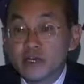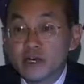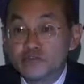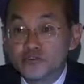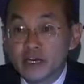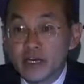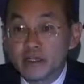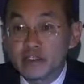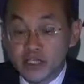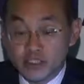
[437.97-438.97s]

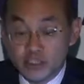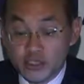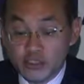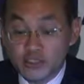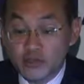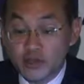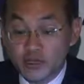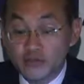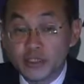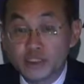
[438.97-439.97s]
ultrasound, such as
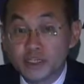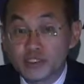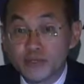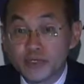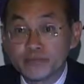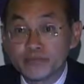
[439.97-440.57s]
conduit assessment.